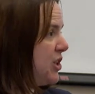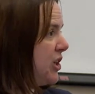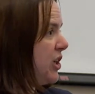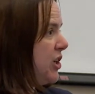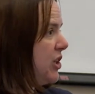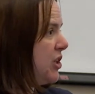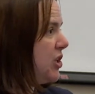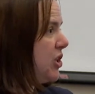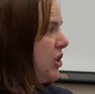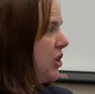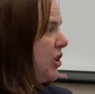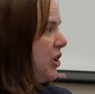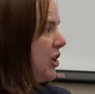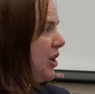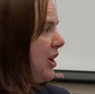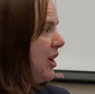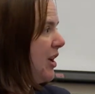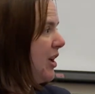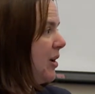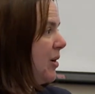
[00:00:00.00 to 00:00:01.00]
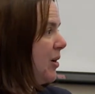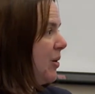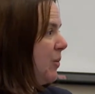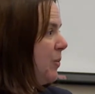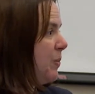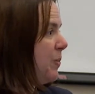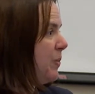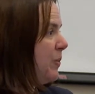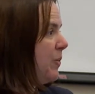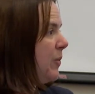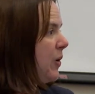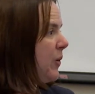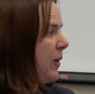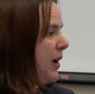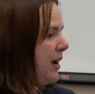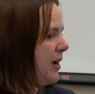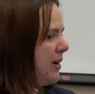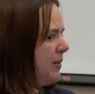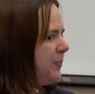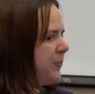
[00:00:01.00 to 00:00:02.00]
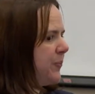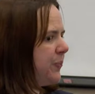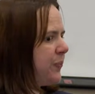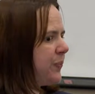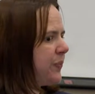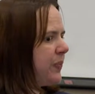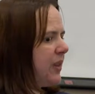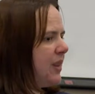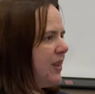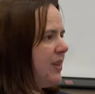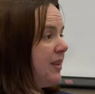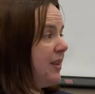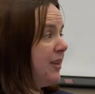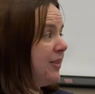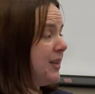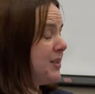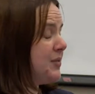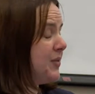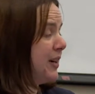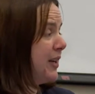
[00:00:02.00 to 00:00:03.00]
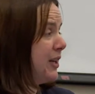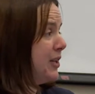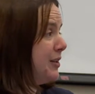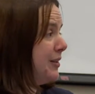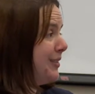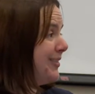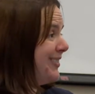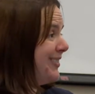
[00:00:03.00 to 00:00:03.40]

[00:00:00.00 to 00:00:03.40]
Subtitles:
you're good? Okay. That's very good.